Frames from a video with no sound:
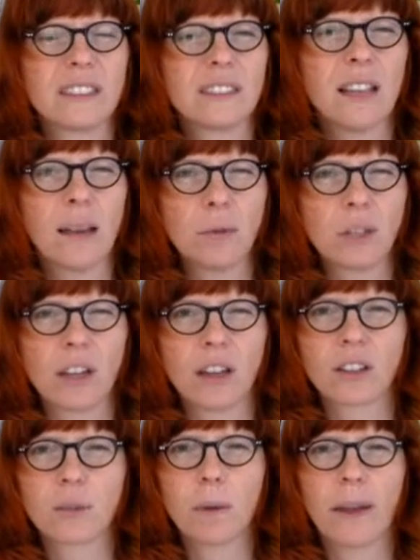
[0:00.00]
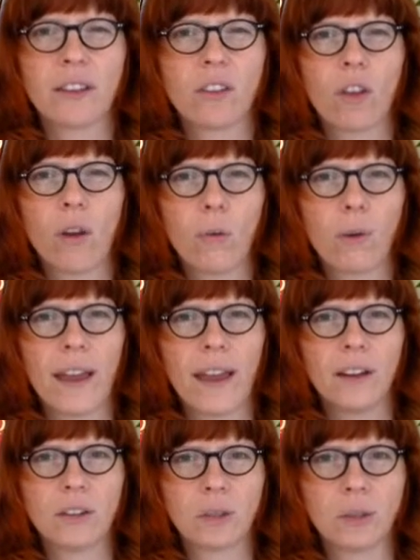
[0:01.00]
is sabotaged by his own
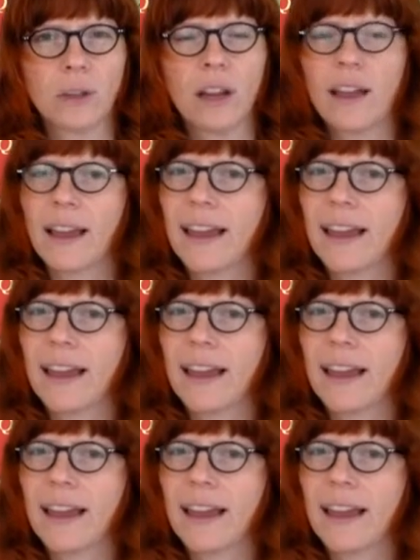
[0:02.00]
editor